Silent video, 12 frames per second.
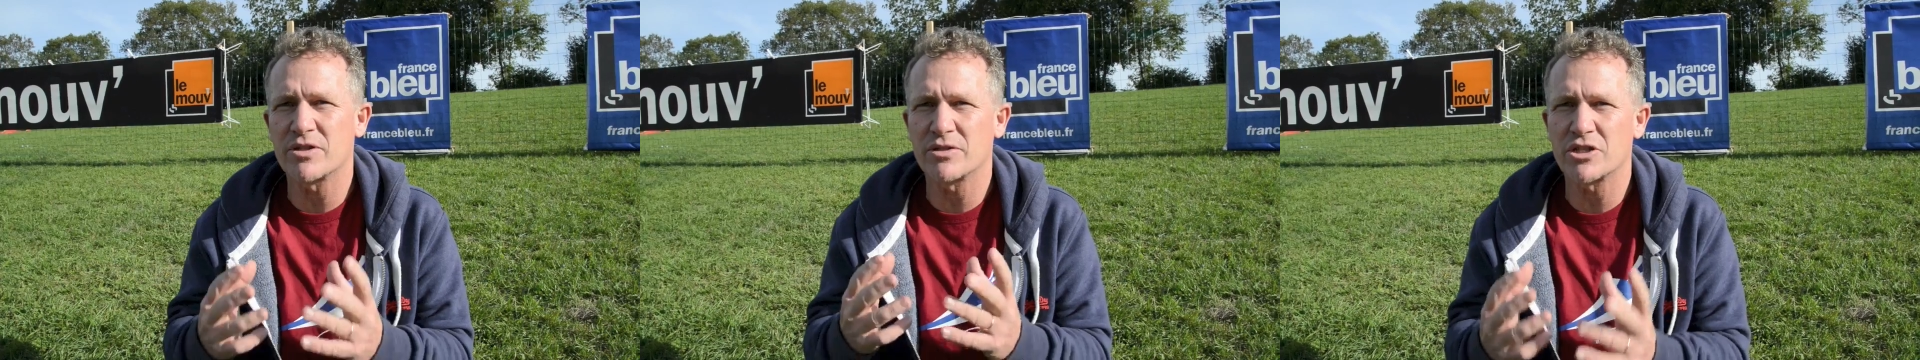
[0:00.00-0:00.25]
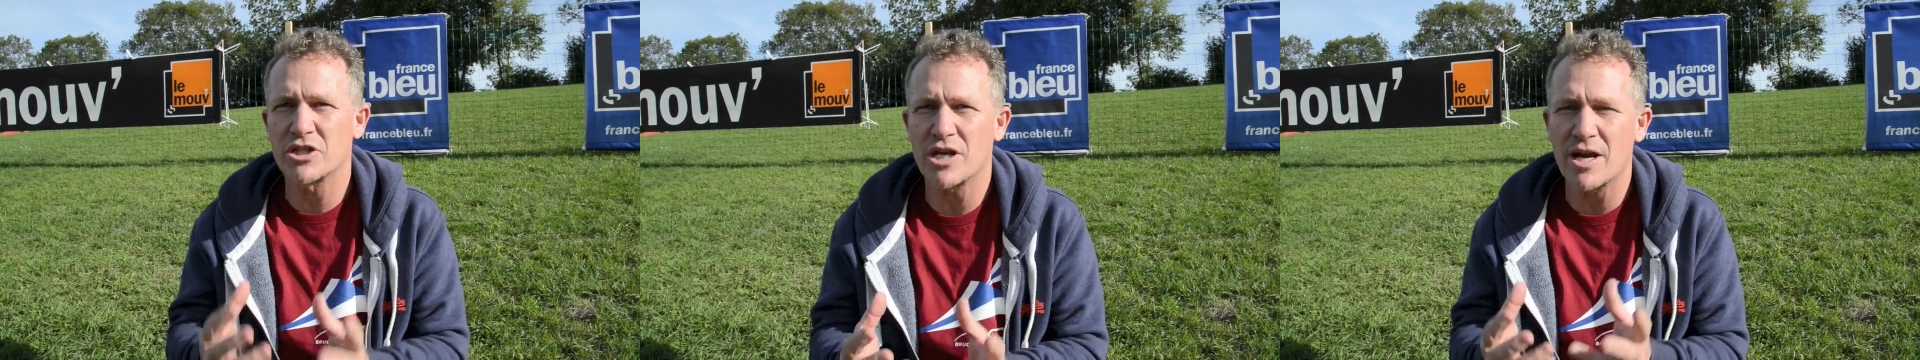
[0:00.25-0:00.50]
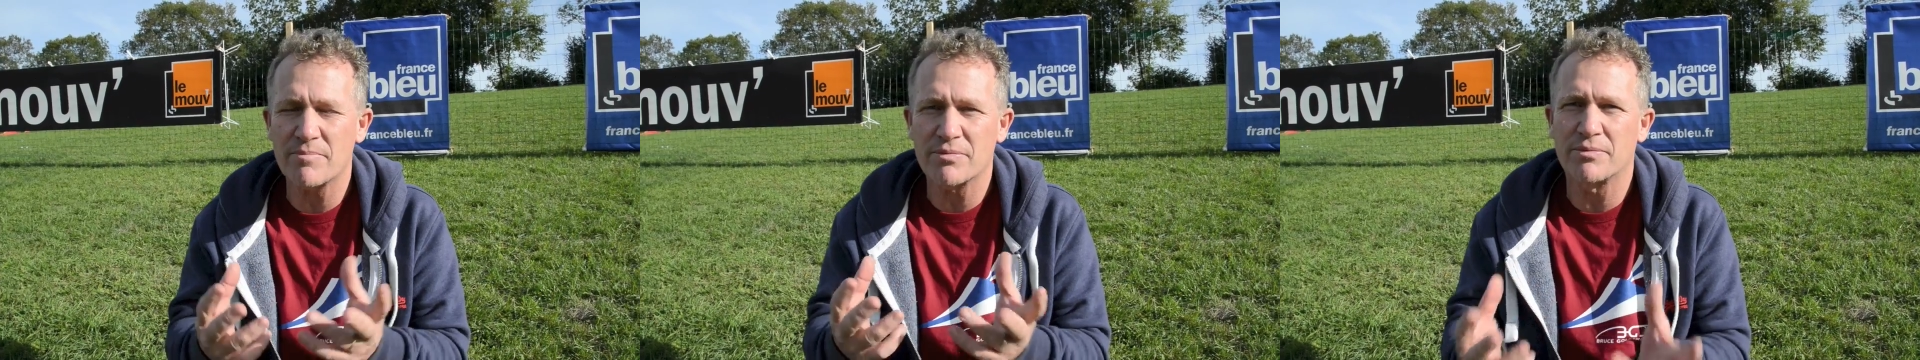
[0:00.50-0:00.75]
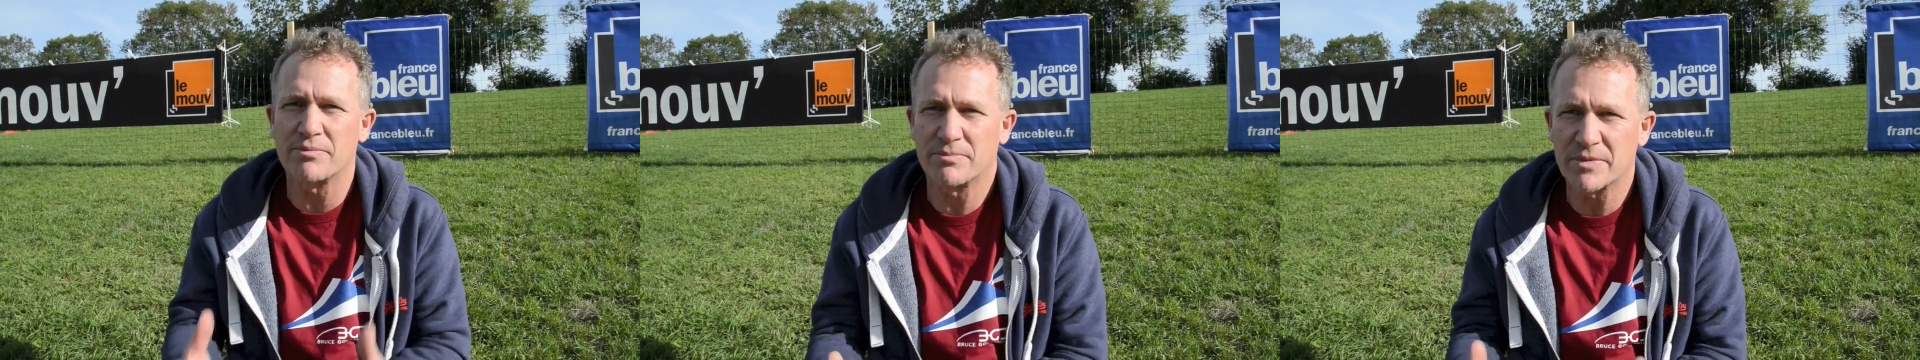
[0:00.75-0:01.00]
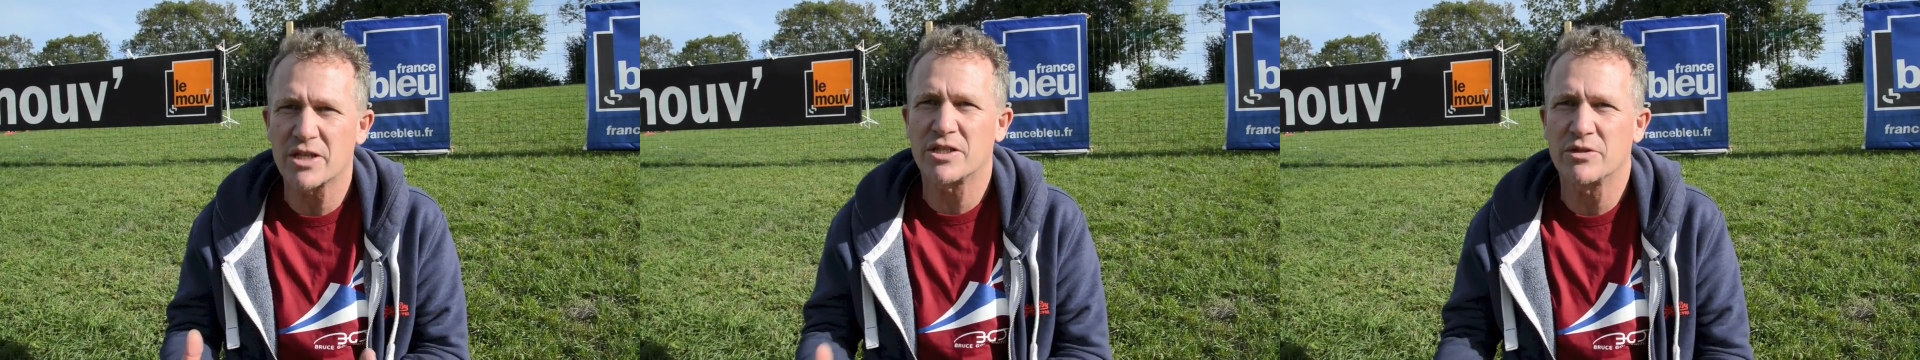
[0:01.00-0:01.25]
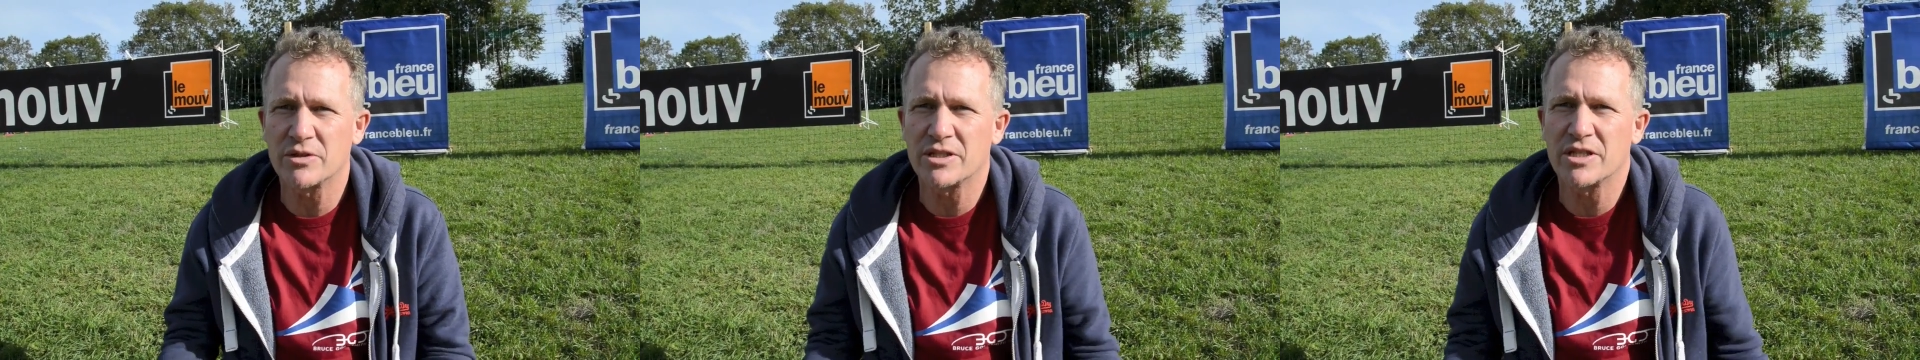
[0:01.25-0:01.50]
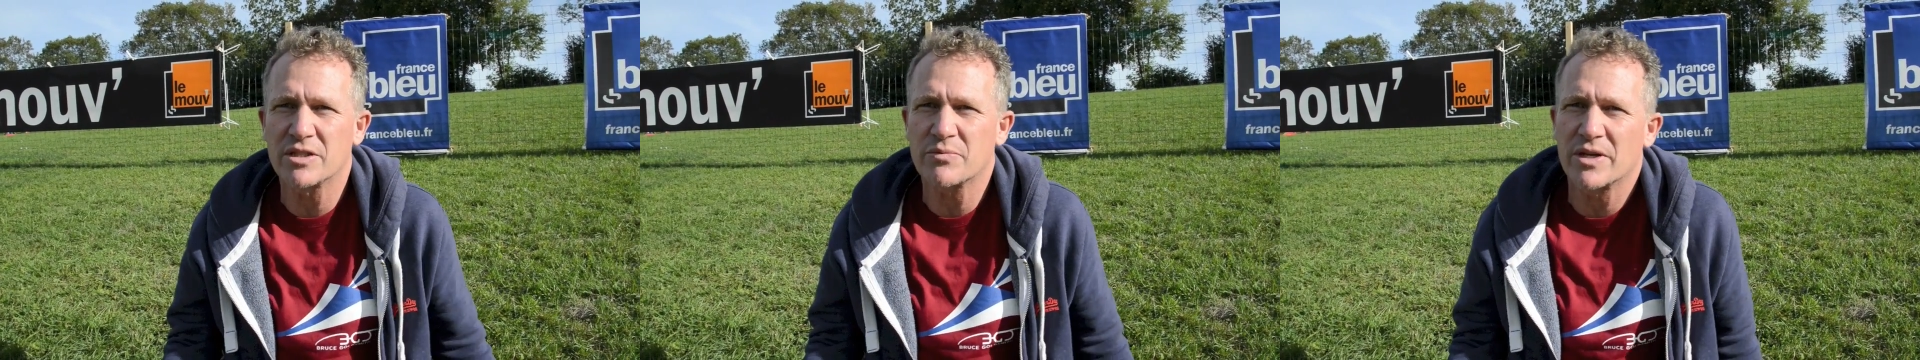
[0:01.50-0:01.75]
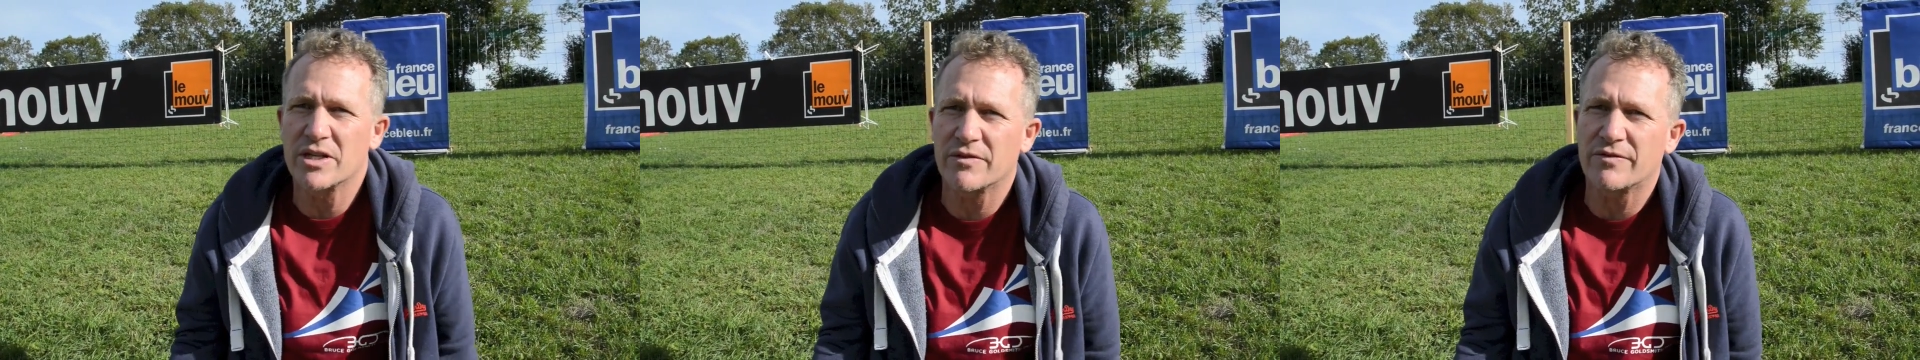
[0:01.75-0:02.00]
to the shape that it is
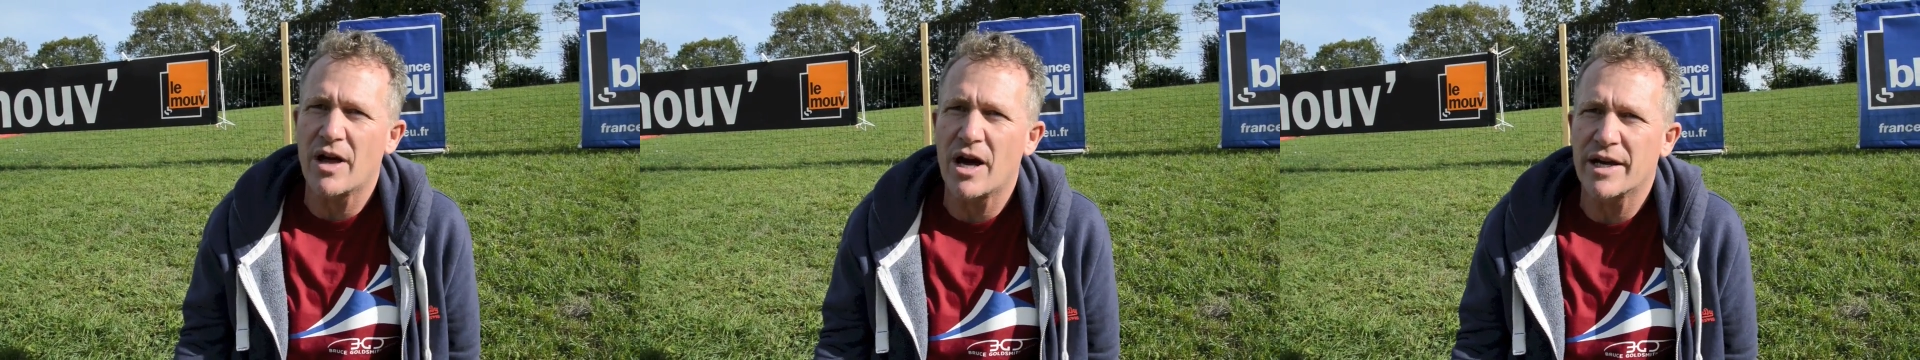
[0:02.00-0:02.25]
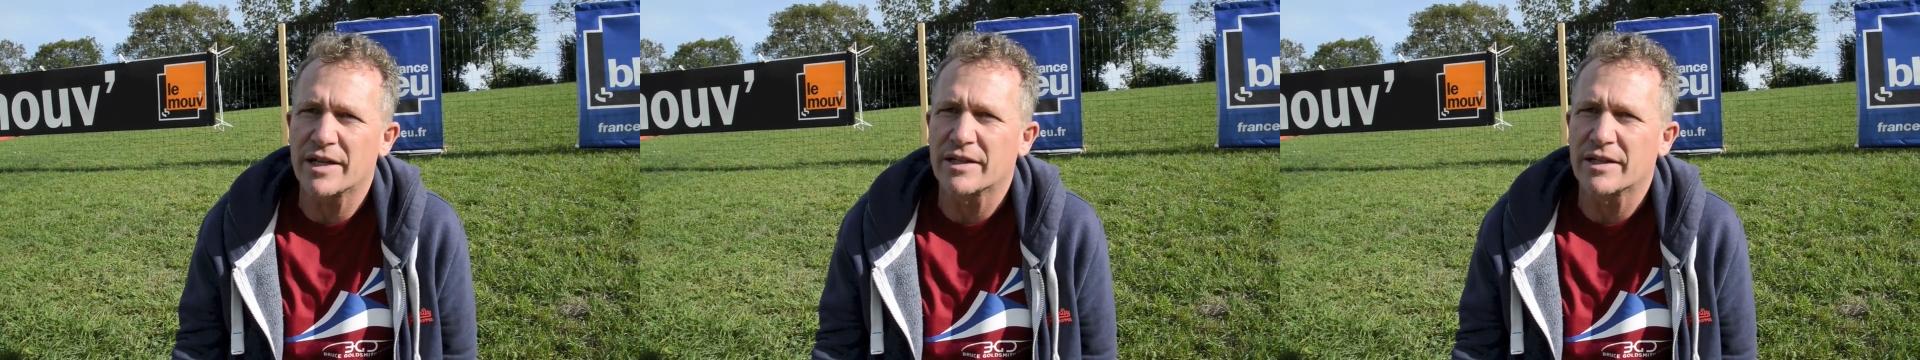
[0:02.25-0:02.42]
when you're flying.